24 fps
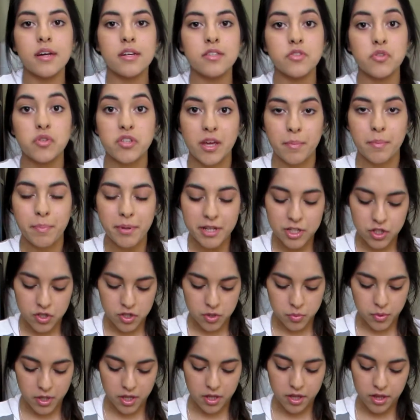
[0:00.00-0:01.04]
to take pictures
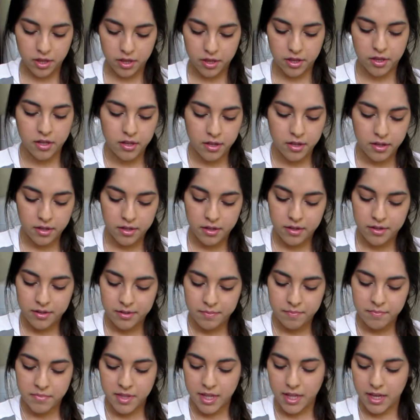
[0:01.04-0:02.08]

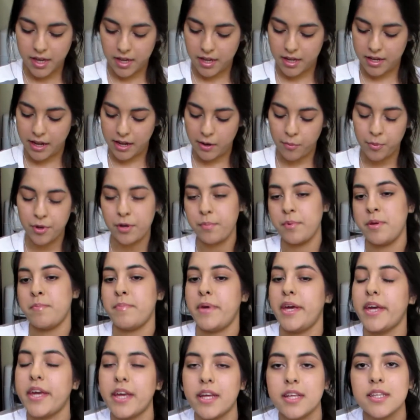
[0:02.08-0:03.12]
with. And I will be
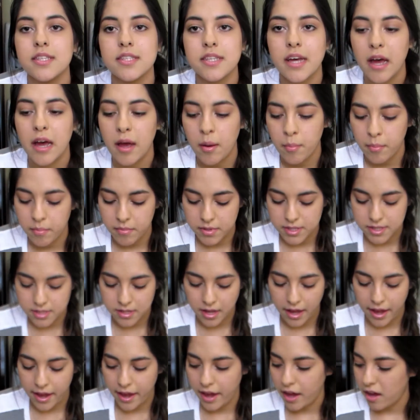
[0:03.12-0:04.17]
making some.
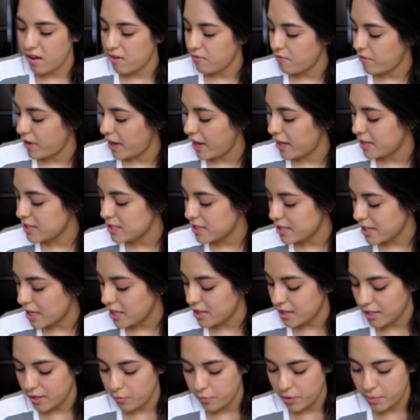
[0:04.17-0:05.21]
I have a set
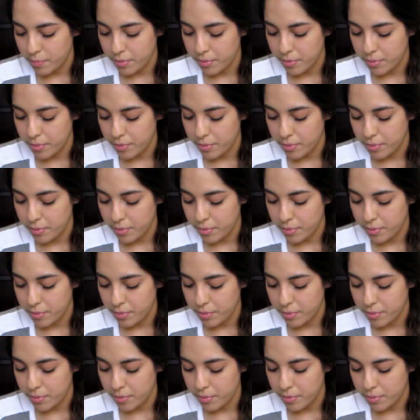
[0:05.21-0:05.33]
that we